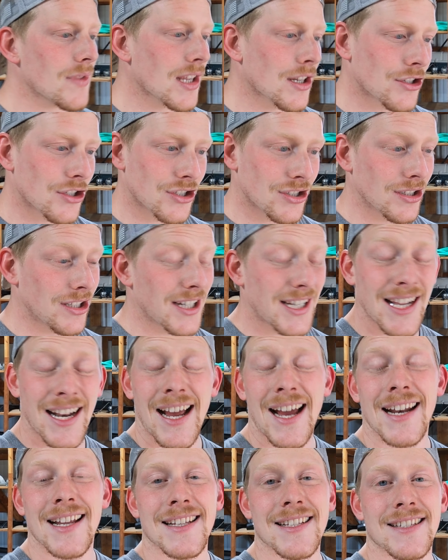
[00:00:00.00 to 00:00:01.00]
just looking
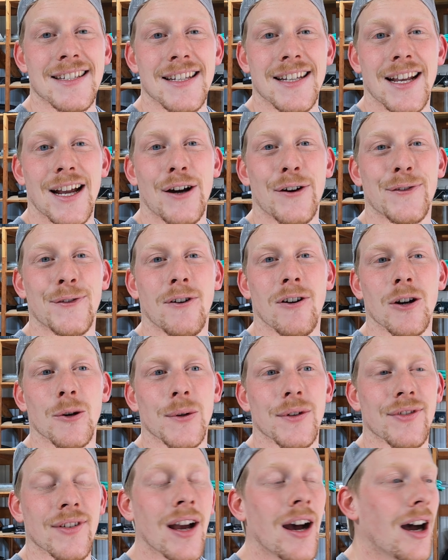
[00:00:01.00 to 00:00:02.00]
at it, seeing how far
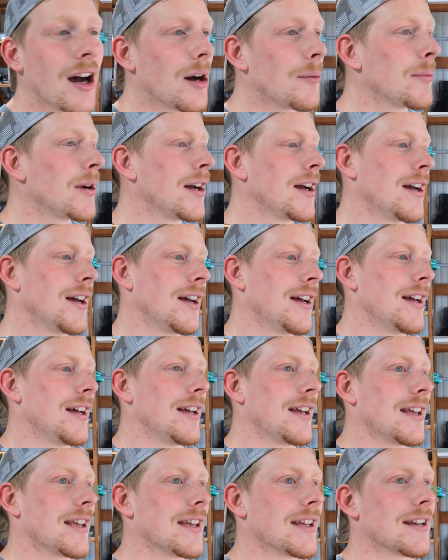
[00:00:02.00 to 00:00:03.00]
we've come,
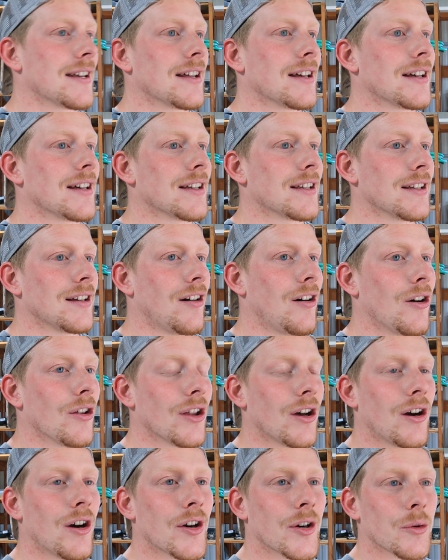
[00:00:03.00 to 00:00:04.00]
and all
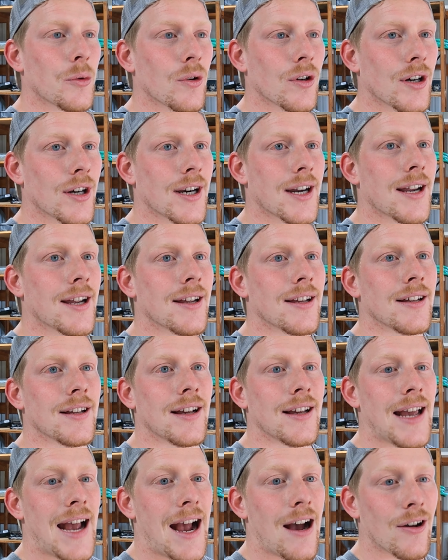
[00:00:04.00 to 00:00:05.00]
the hard work
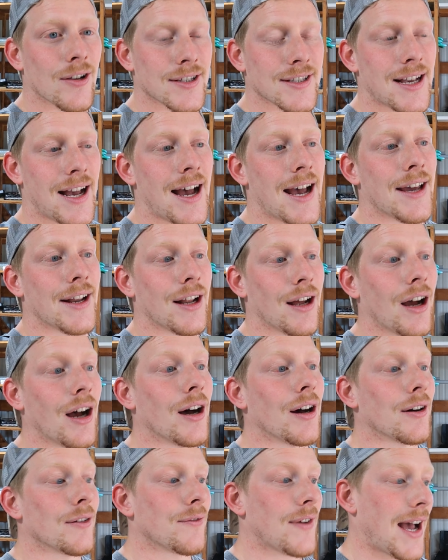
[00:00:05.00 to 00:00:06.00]
outside
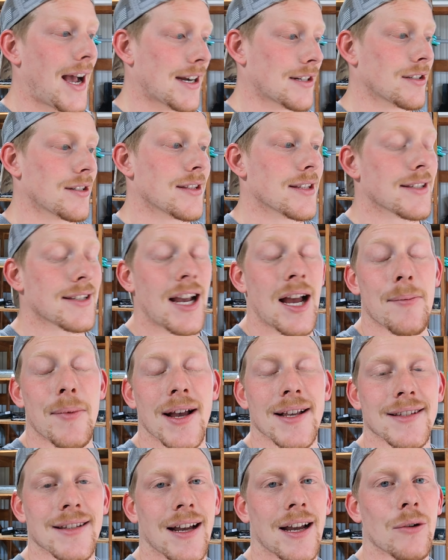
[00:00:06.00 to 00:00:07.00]
of actually the
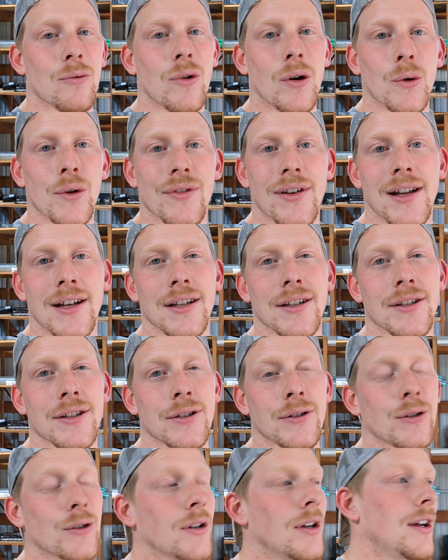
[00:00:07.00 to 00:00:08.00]
side-by-side, what we've had to
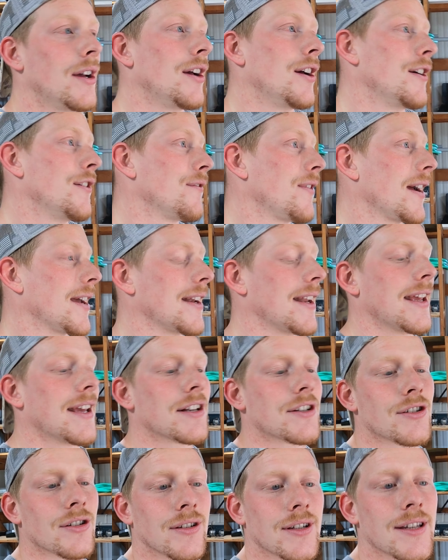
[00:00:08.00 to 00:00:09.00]
do
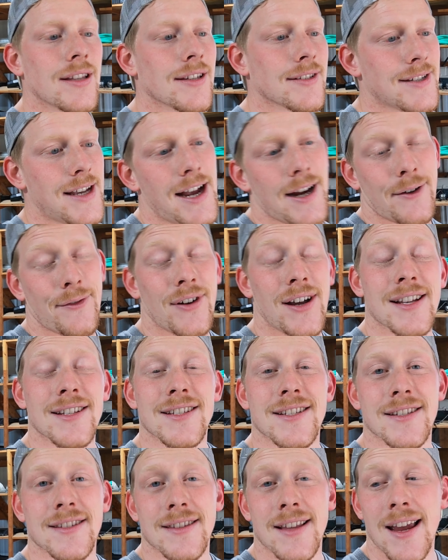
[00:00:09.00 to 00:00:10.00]
financially, the
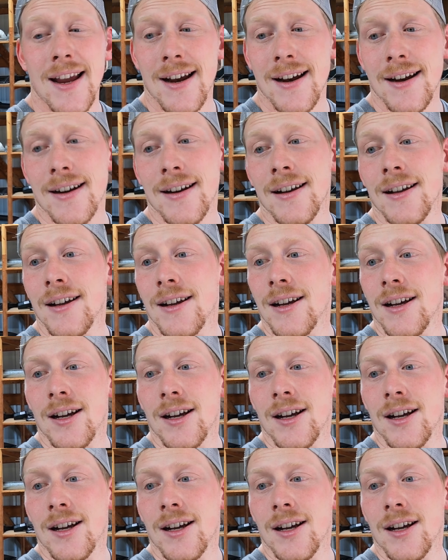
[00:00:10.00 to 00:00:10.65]
sacrifices there,